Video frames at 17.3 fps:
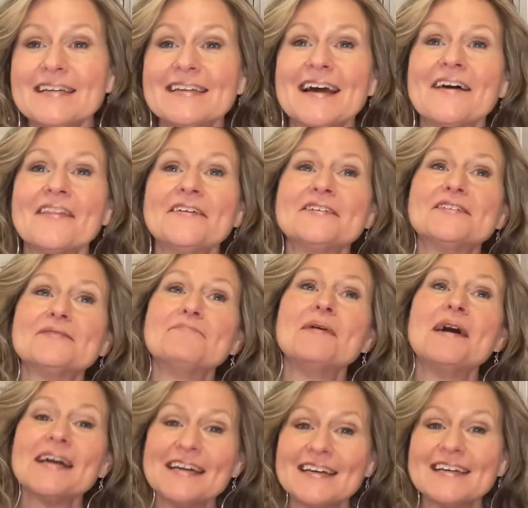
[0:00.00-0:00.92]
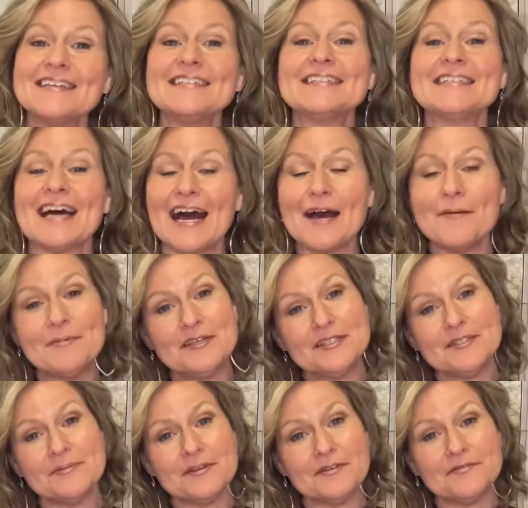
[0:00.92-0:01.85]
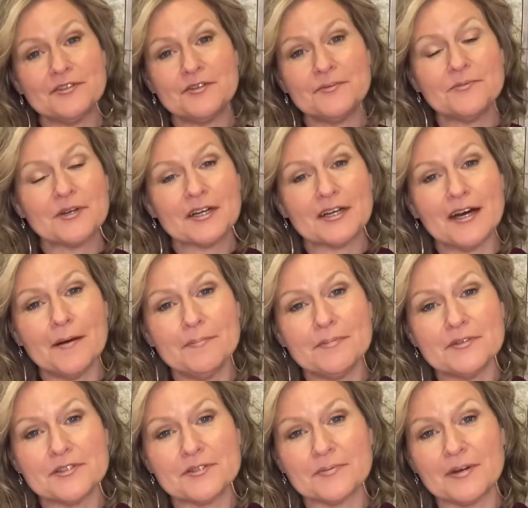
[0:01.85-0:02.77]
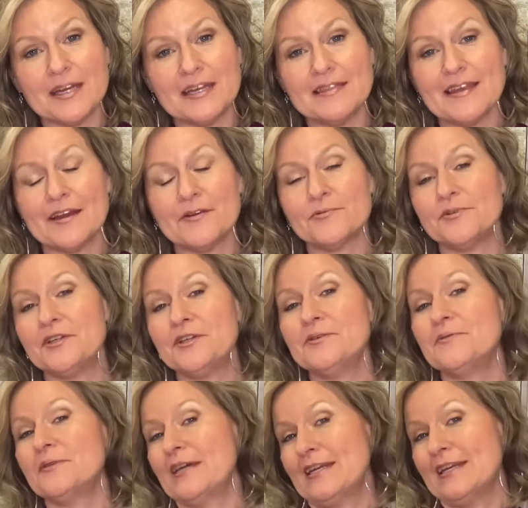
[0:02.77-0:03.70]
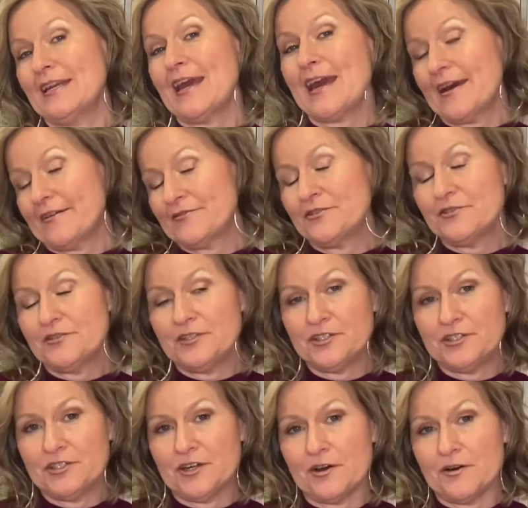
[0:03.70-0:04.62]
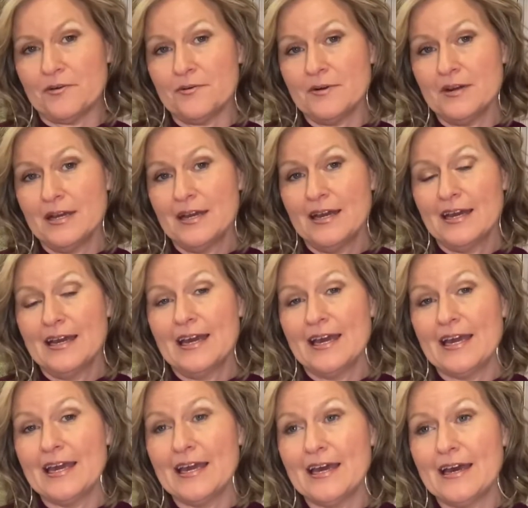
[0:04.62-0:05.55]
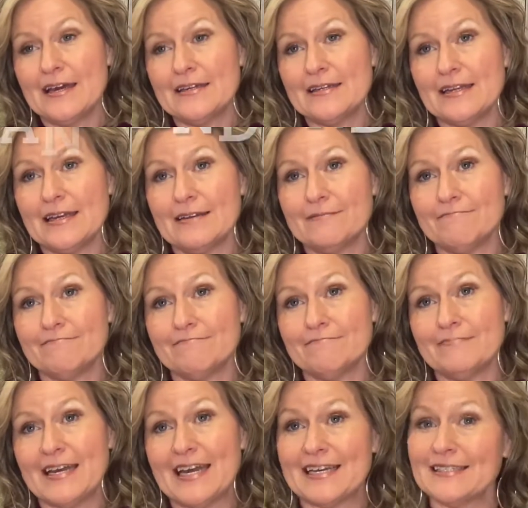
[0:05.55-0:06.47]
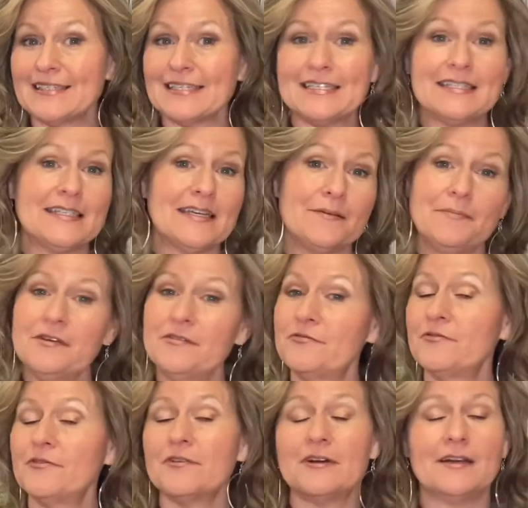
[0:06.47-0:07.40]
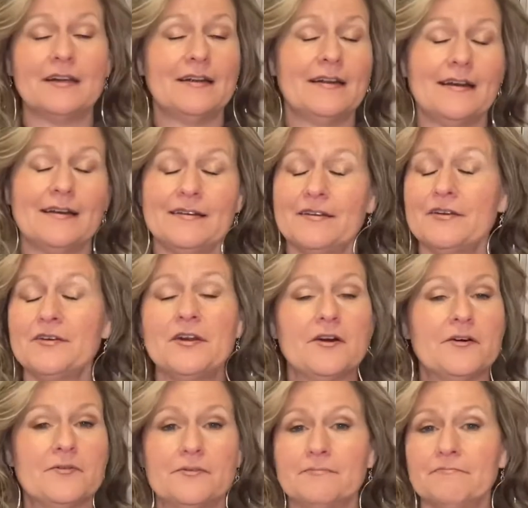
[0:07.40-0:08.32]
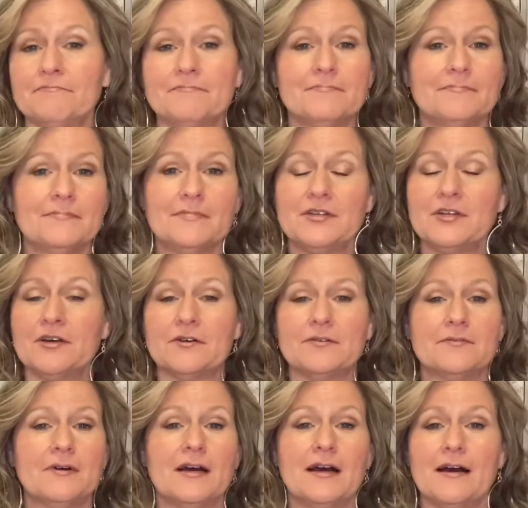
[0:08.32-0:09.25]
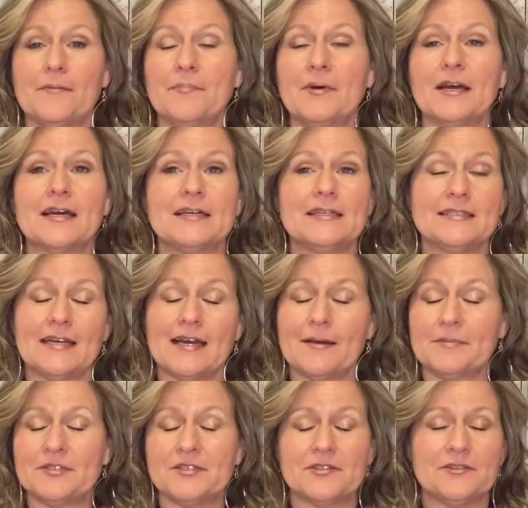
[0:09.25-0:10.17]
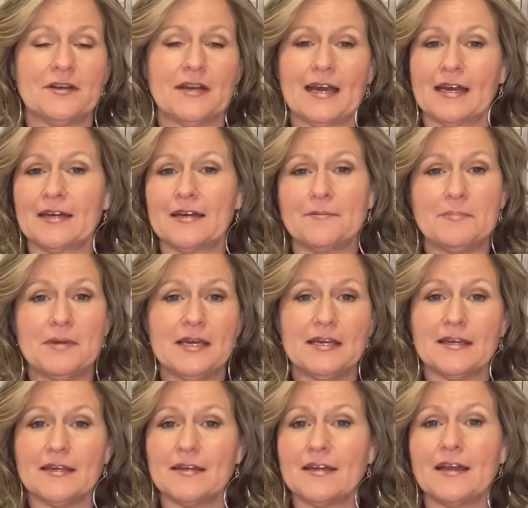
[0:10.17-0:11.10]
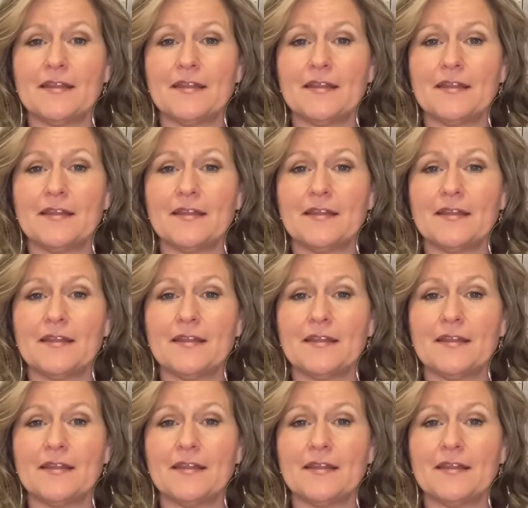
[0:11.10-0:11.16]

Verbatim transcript: now there's Becca and Thomas. We have two more couples, right, that reunited after the show. And as I said before, no, no, uh, Becca and Thomas, they're not going to make it.